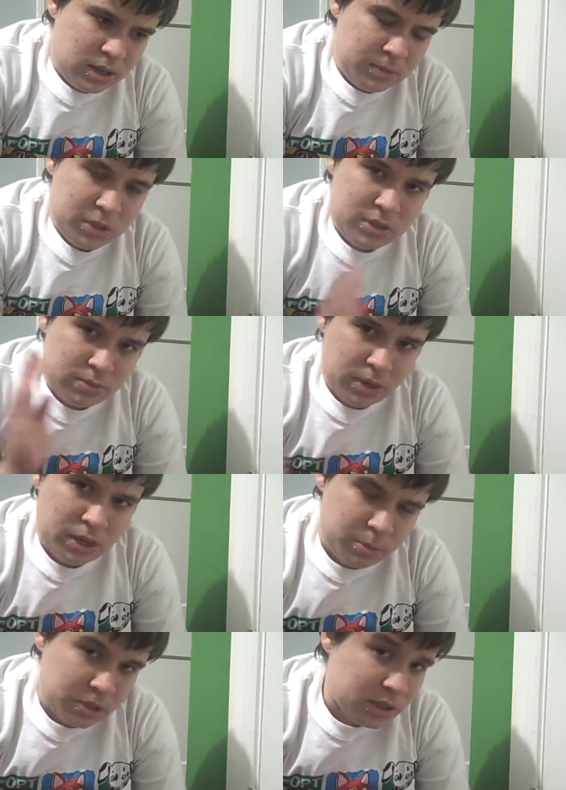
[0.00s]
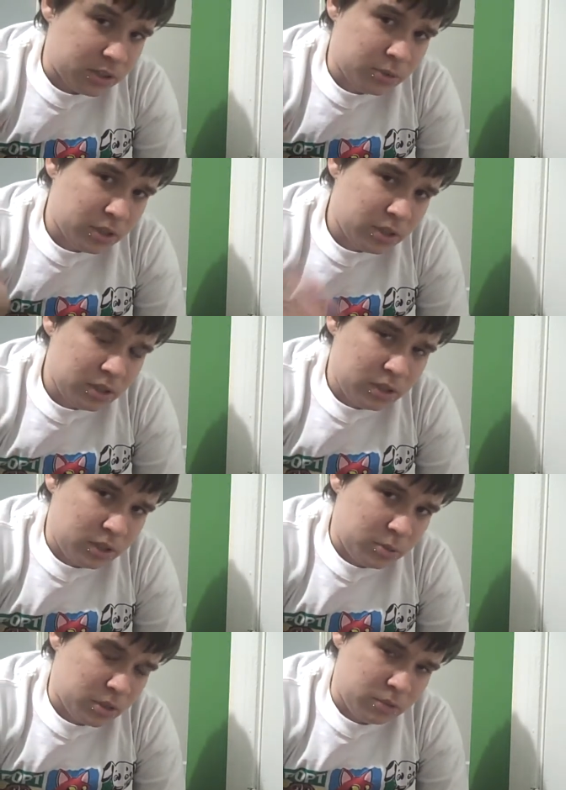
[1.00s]
I'm just ready to put it into it,
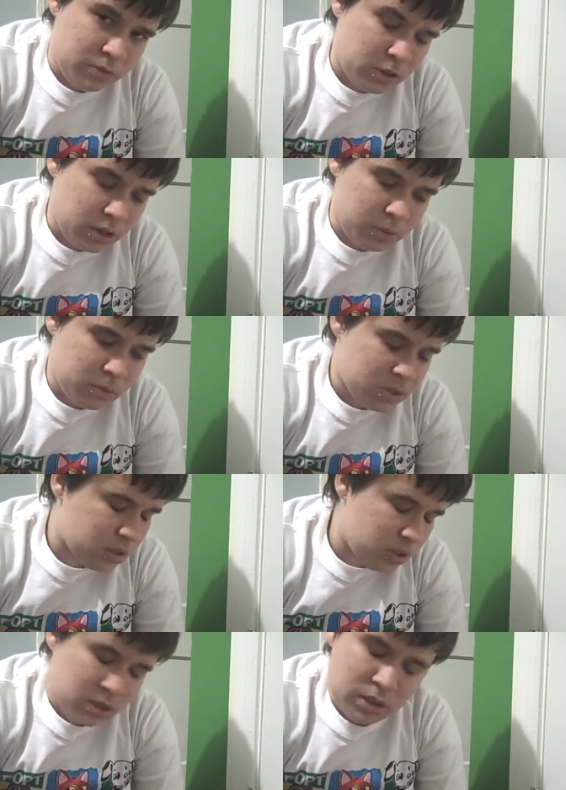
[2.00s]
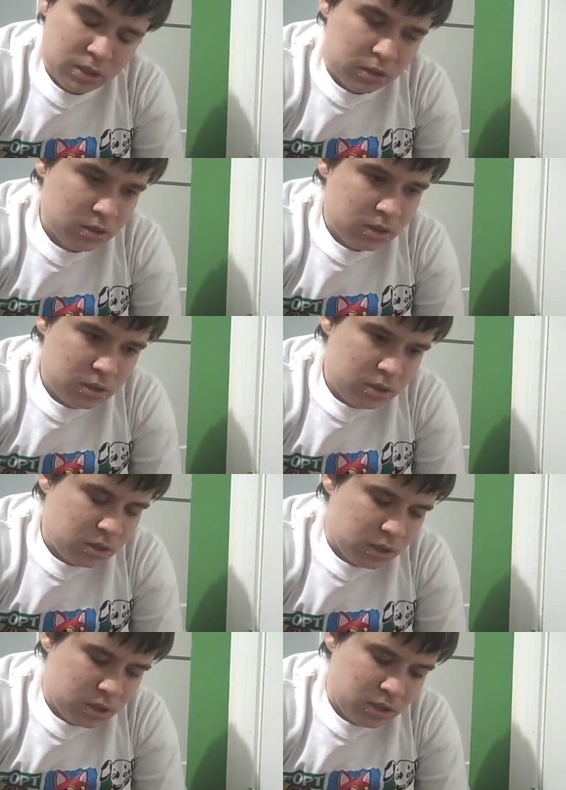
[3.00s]
especially for him. I'm just like, here,
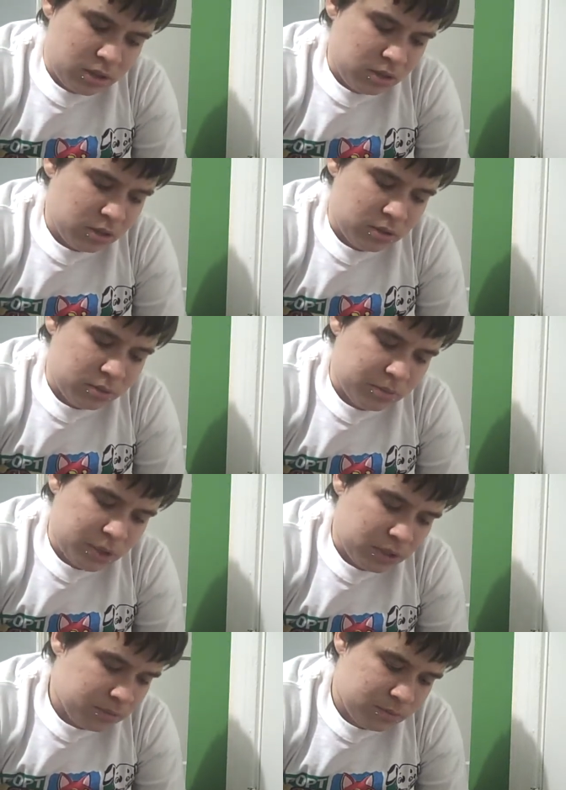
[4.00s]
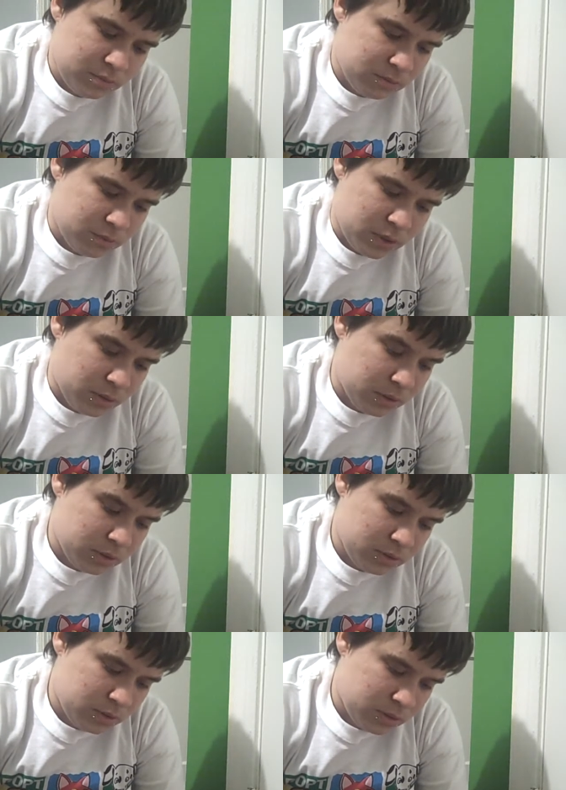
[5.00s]
and, you know, like, do
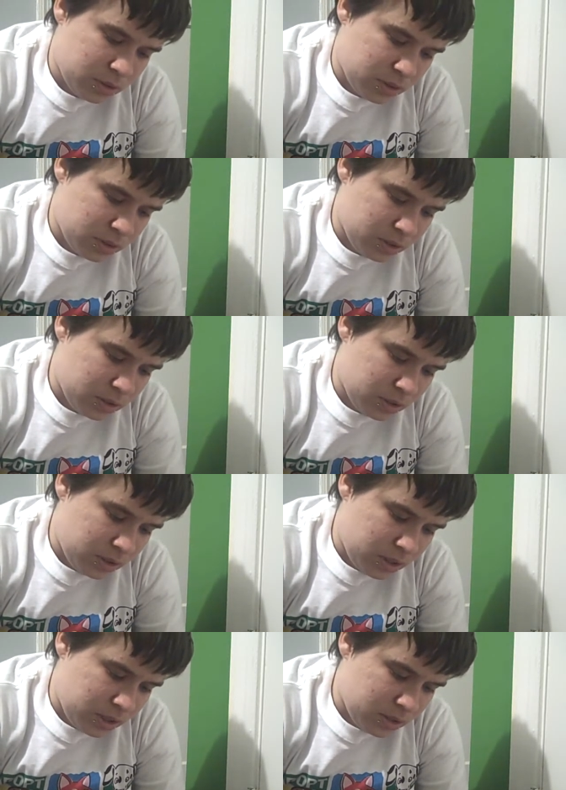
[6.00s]
it, and, yeah,